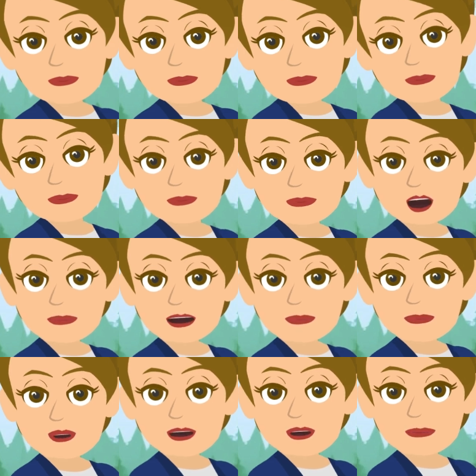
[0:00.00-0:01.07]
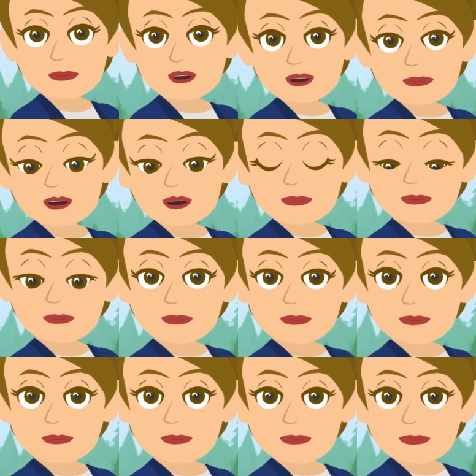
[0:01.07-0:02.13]
of everything that you want.
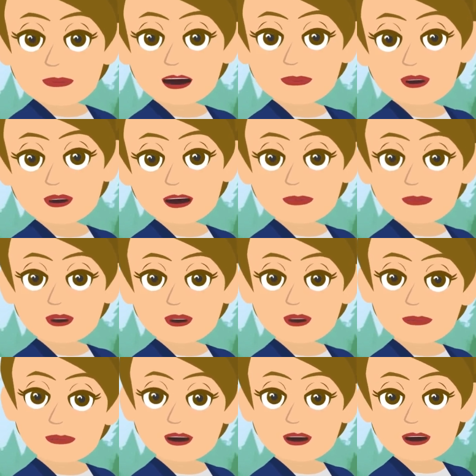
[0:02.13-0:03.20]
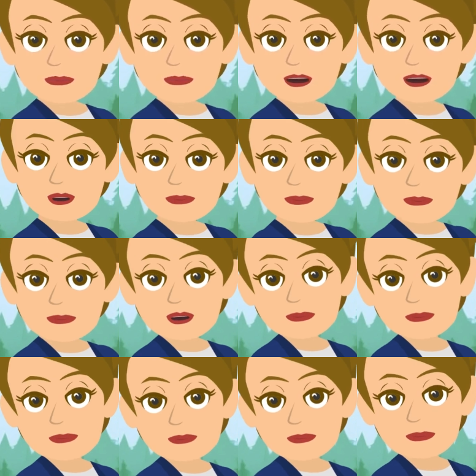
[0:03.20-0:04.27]
This is co-creation at its
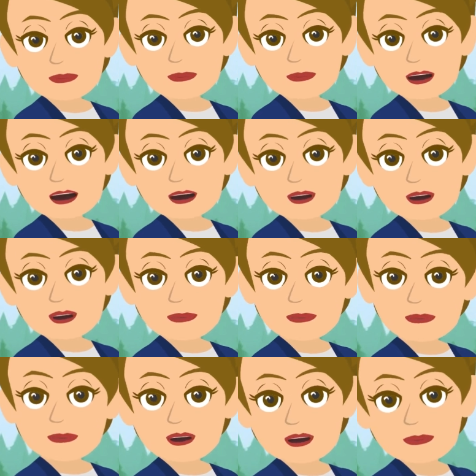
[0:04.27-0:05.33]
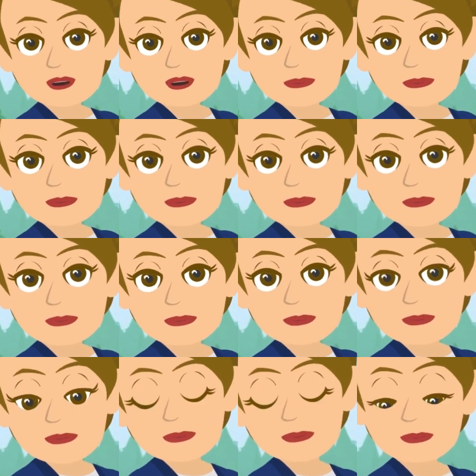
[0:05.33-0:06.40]
best, and you knew it when you came.
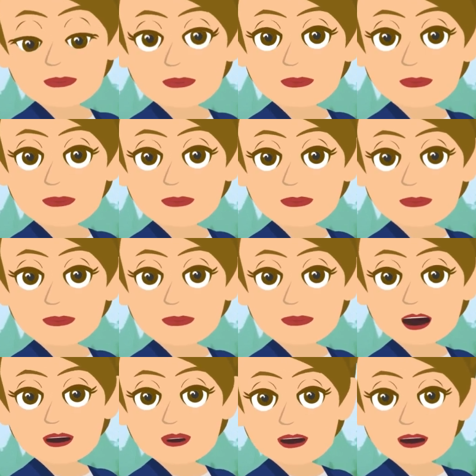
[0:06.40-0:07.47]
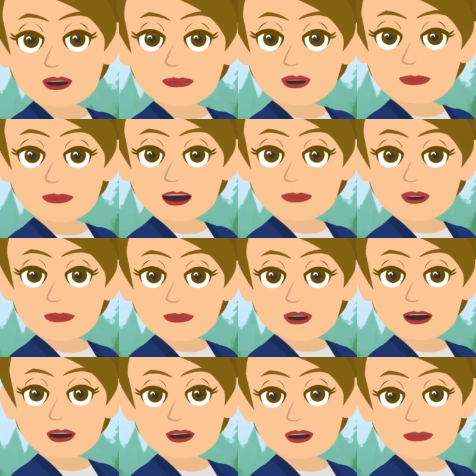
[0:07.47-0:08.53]
We are eager to talk with
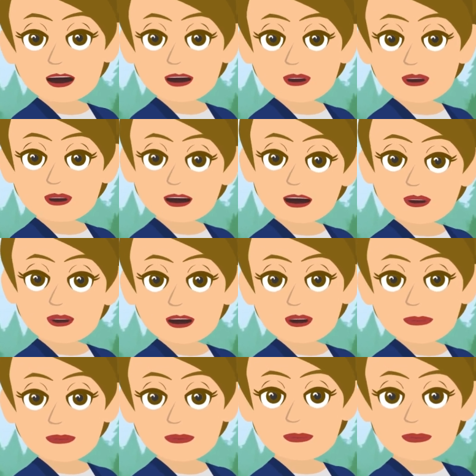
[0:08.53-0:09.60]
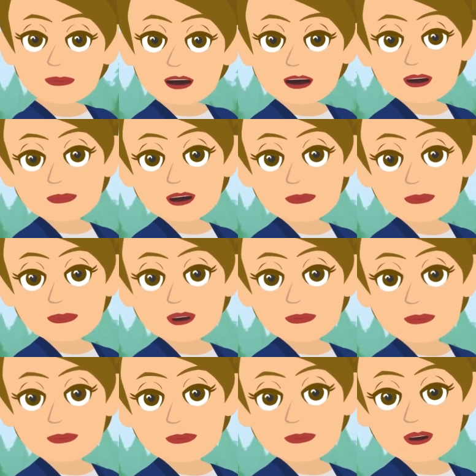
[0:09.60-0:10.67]
you about whatever is important
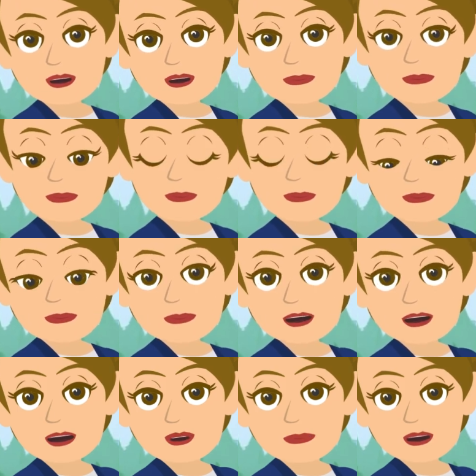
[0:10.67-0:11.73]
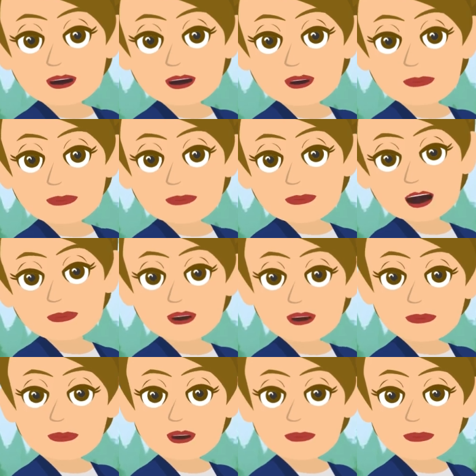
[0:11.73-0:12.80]
to you. There is no order
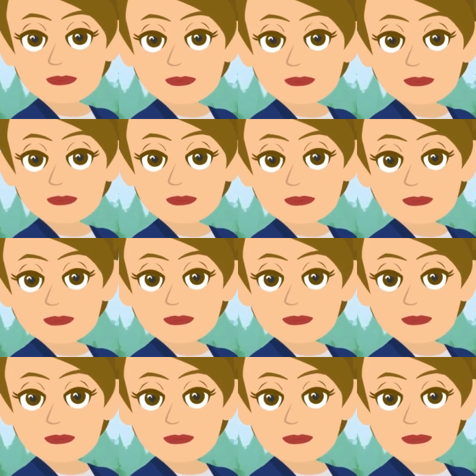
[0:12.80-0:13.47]
of business here.